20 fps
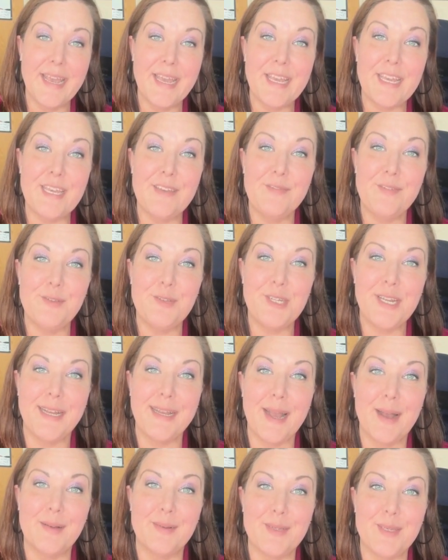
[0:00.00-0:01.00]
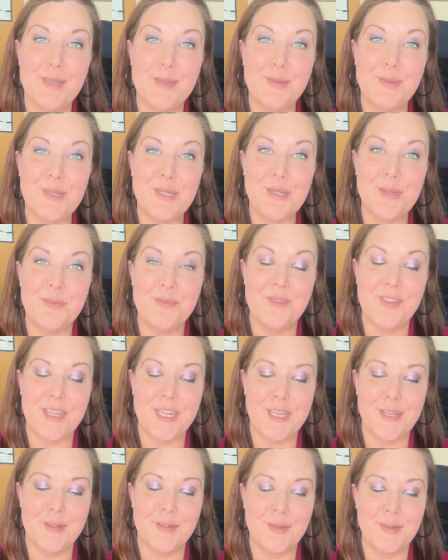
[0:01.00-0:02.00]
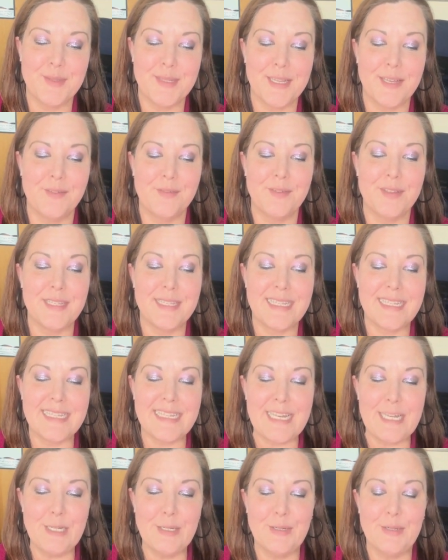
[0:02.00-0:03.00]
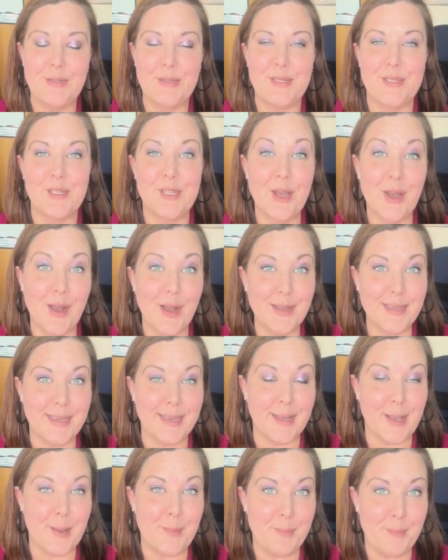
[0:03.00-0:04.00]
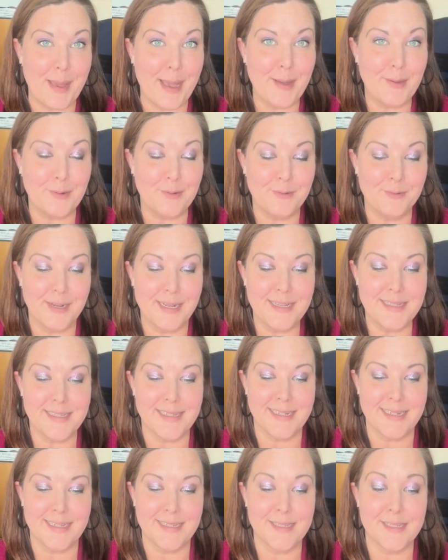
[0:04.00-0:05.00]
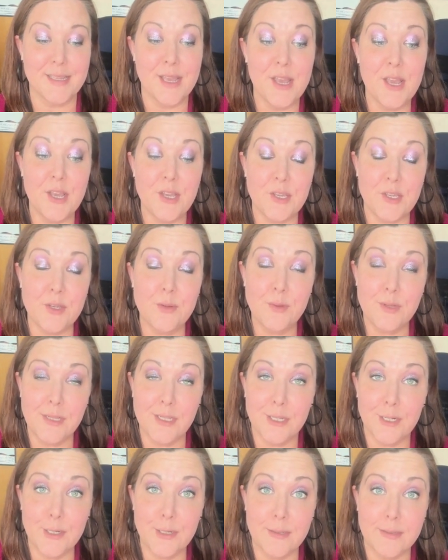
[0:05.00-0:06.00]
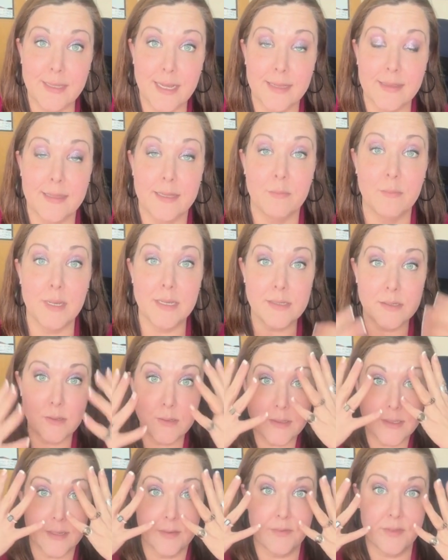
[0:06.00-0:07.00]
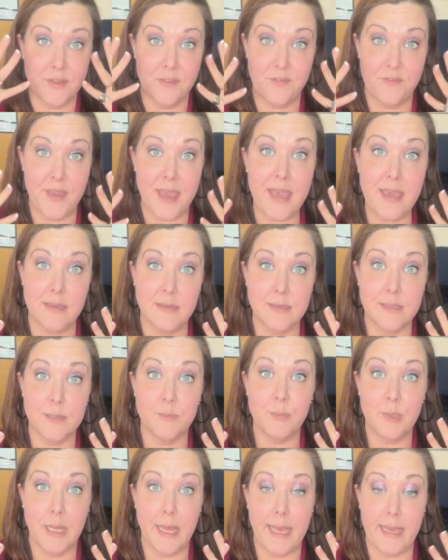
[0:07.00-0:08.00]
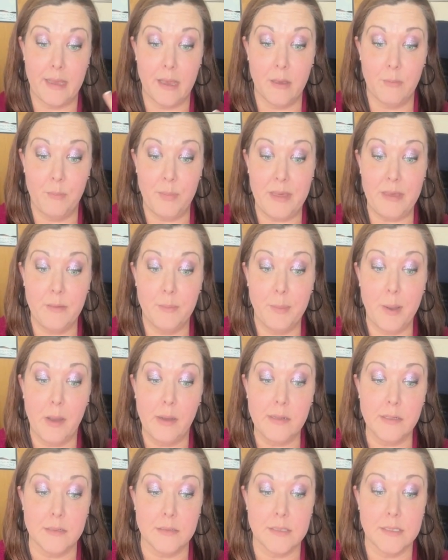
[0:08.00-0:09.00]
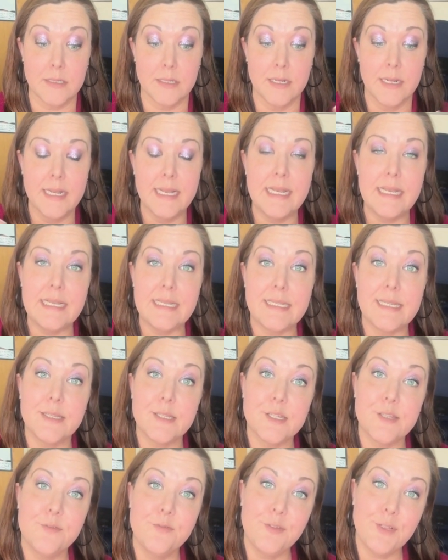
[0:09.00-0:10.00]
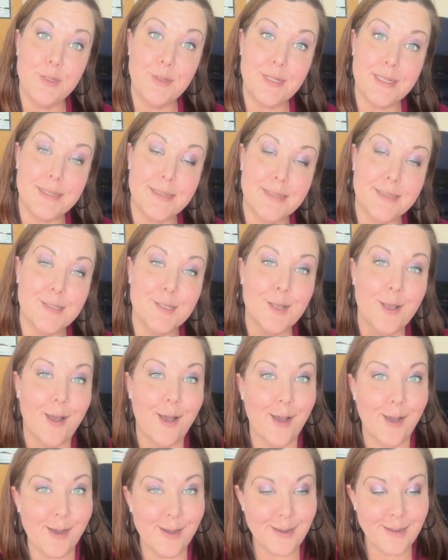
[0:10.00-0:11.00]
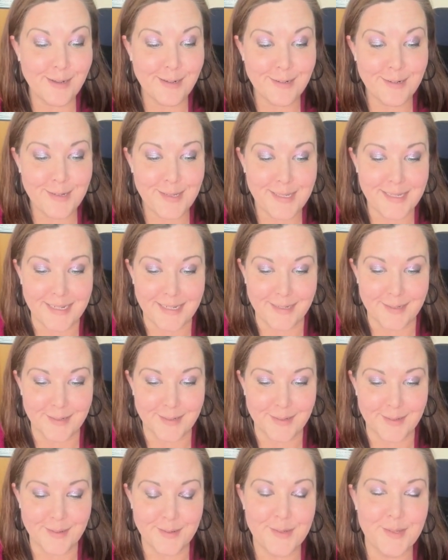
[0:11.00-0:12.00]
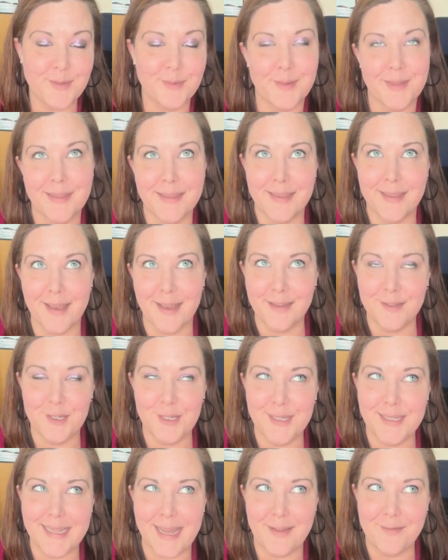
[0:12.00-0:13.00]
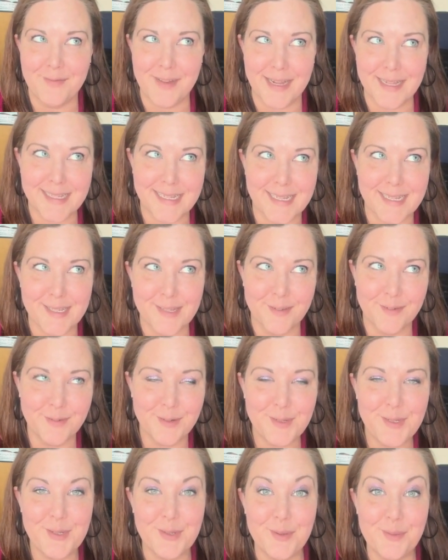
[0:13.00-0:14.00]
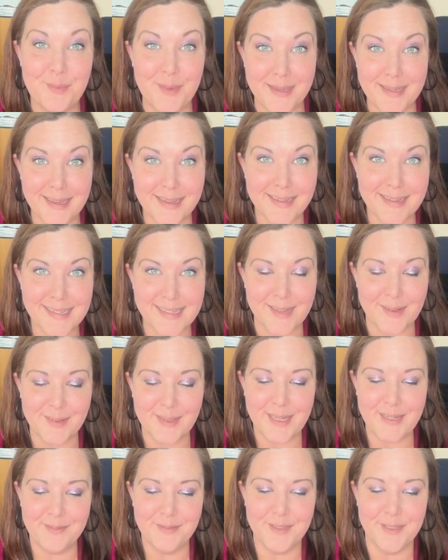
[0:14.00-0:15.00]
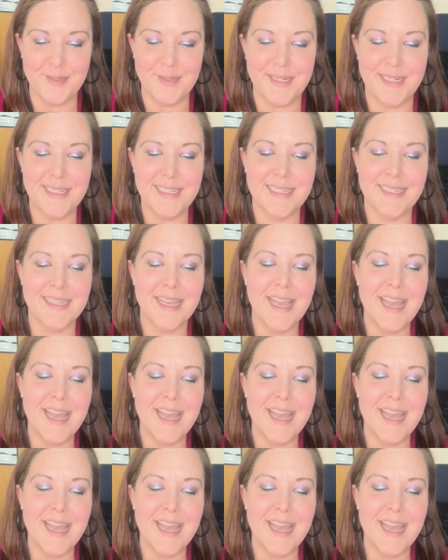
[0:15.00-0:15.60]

If you check out YouTube videos of singers talking about resonance, you will learn that the muscles of the face play a big part. Since flutists are singers with just that fancy silver tube making us sound like flutists,